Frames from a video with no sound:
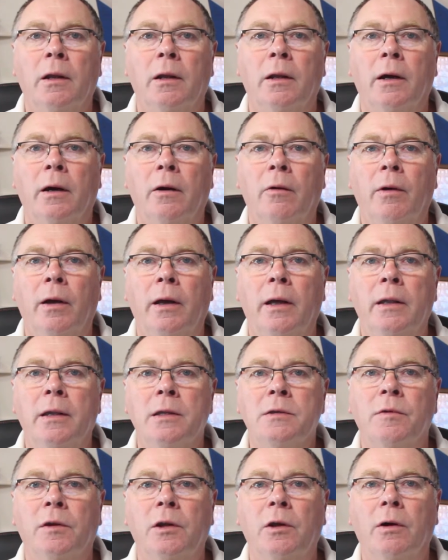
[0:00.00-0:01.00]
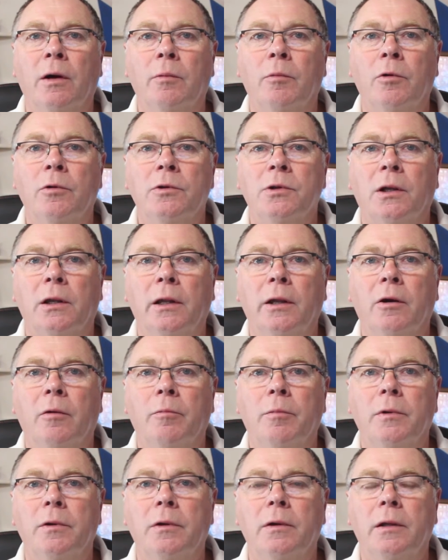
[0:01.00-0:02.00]
Now, in this video I'm going to clear
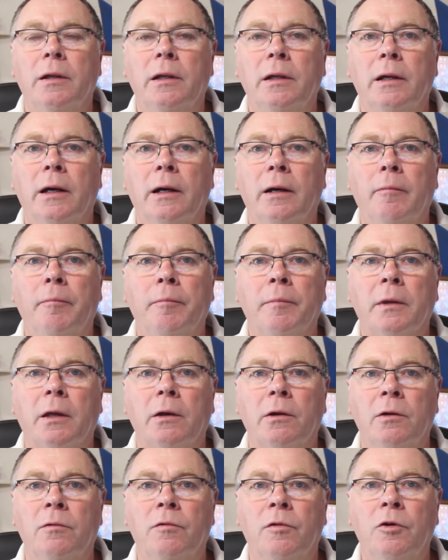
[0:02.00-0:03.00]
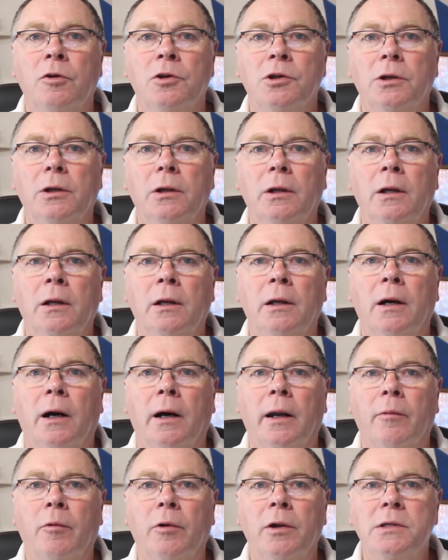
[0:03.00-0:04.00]
up the confusion,
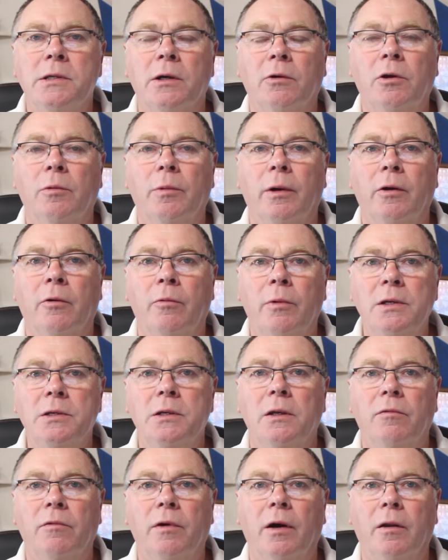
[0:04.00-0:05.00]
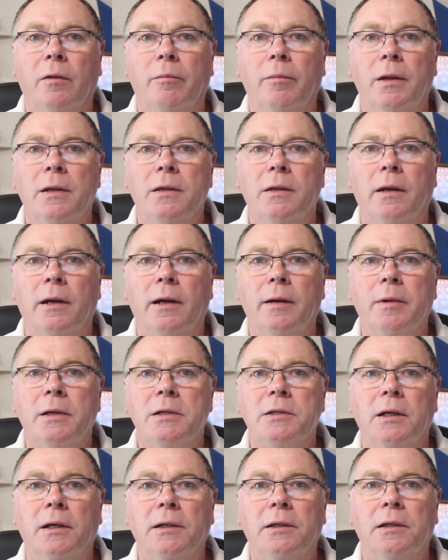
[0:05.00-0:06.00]
and I'm going to tell you about a recent development that I'm
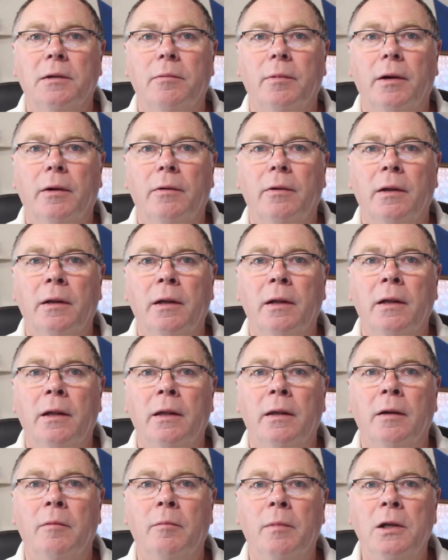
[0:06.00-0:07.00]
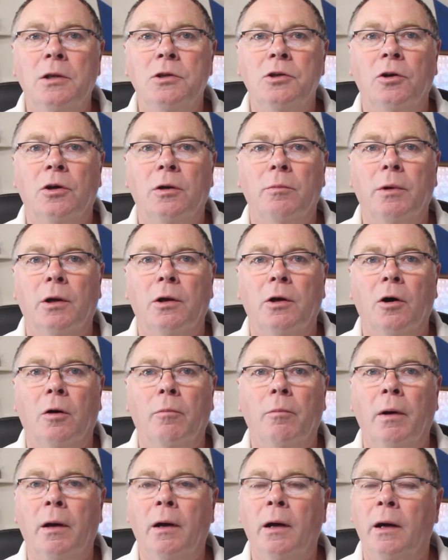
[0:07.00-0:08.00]
excited about that means you can
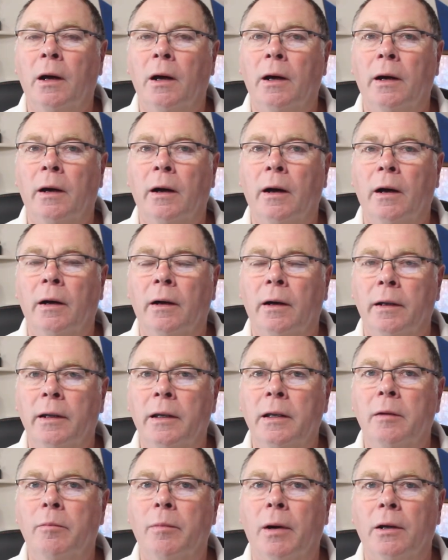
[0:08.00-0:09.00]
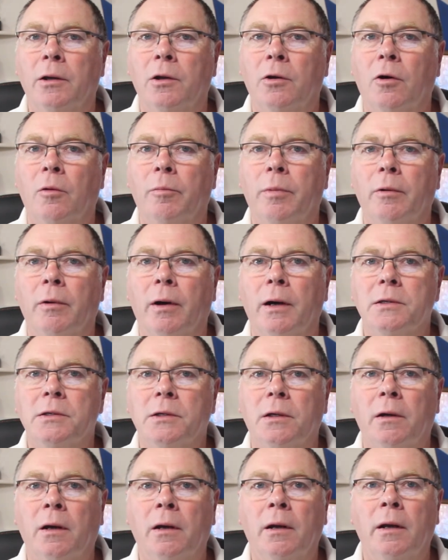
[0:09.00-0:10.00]
become an in-demand
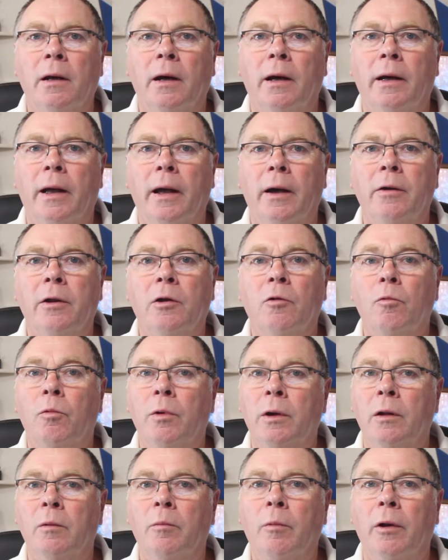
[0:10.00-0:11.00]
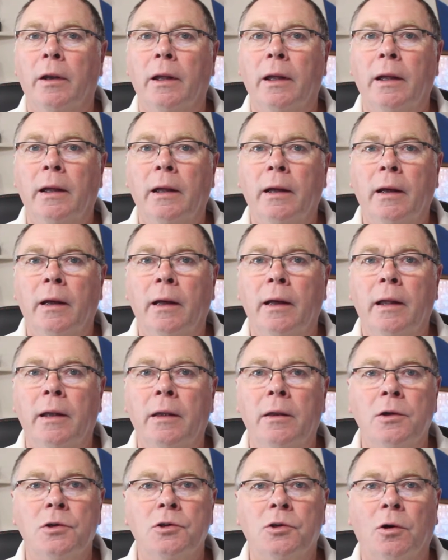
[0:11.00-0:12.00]
copywriter earning real money
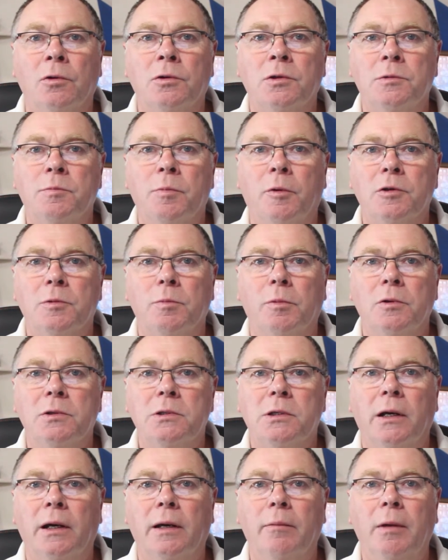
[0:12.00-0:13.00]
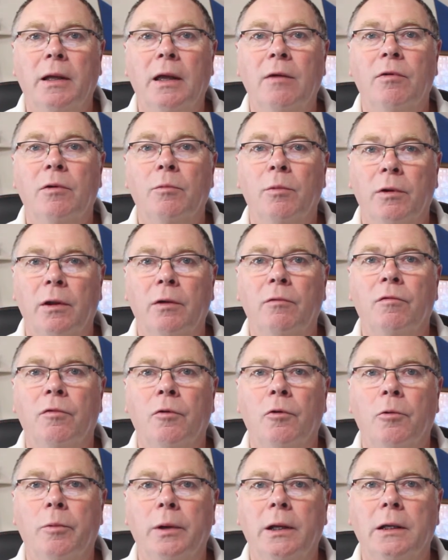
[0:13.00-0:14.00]
in the shortest possible time, even within
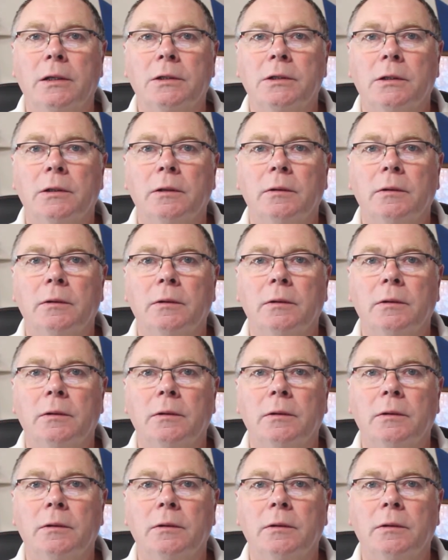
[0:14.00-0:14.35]
4 weeks.